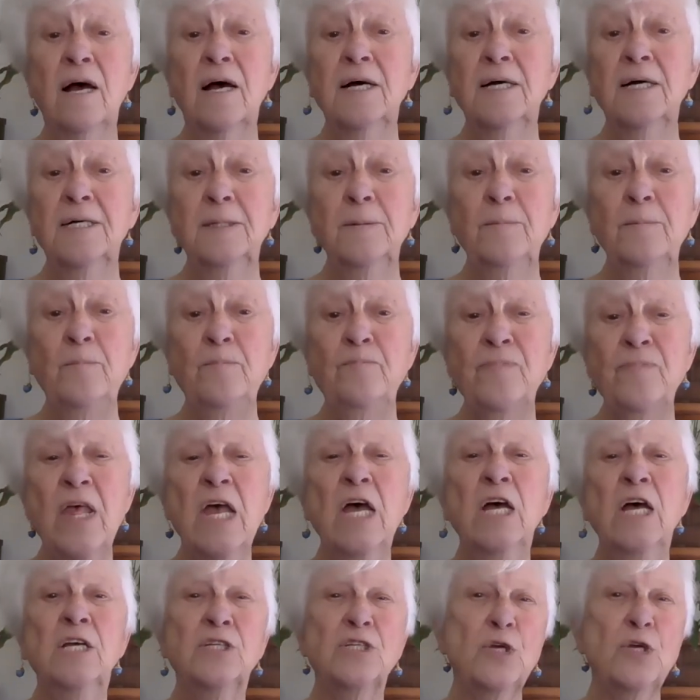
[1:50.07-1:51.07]
um,
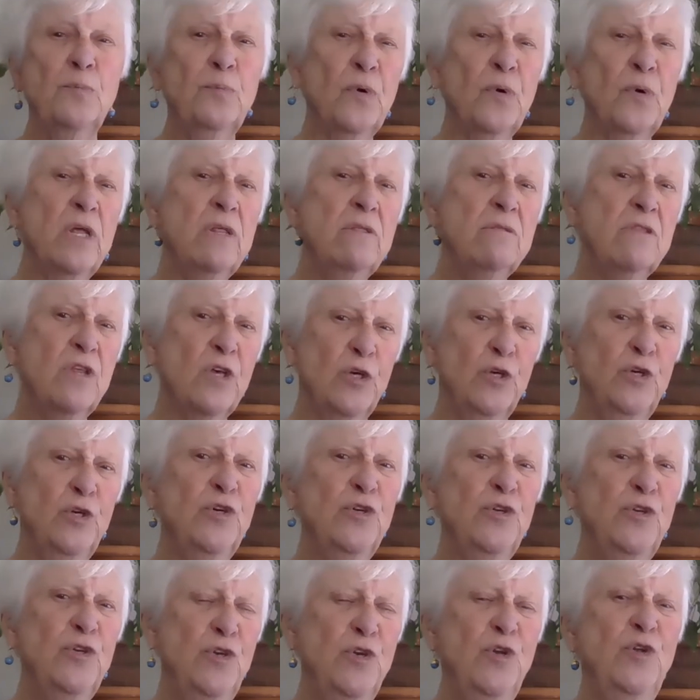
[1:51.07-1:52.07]
to bring the
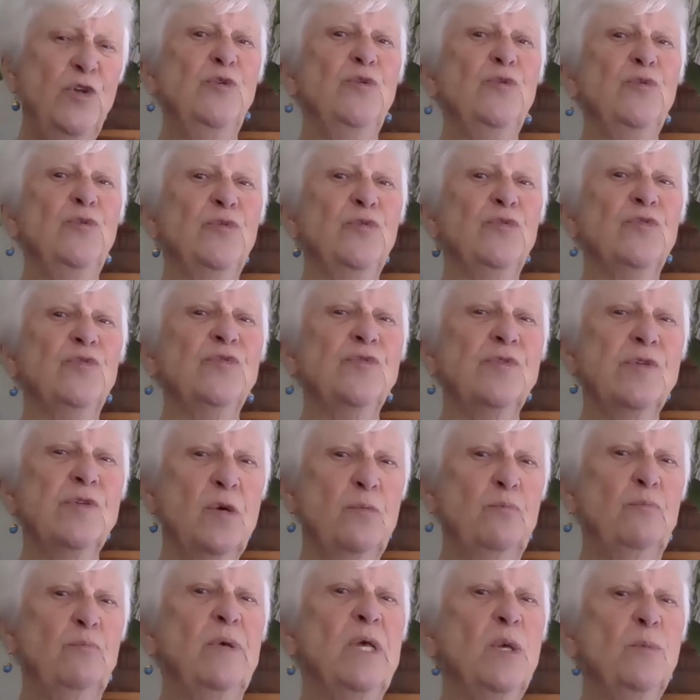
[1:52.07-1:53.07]
good news
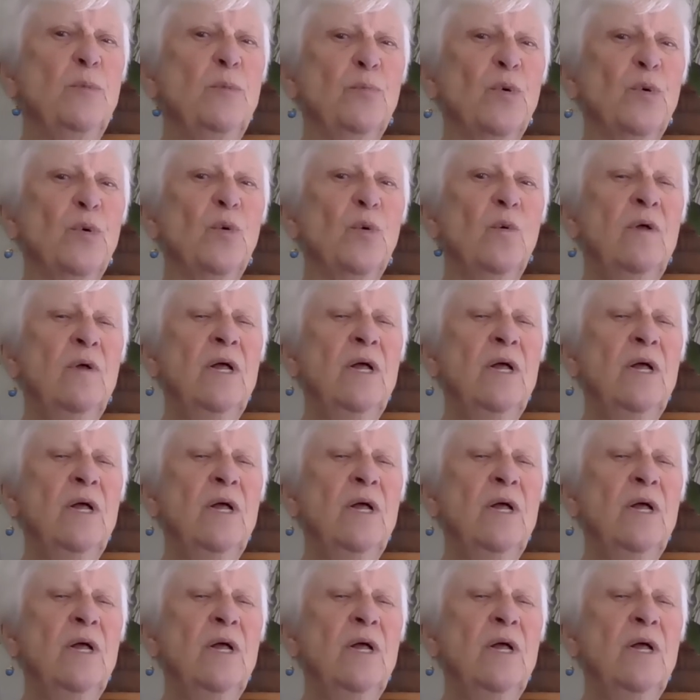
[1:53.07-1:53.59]
to people.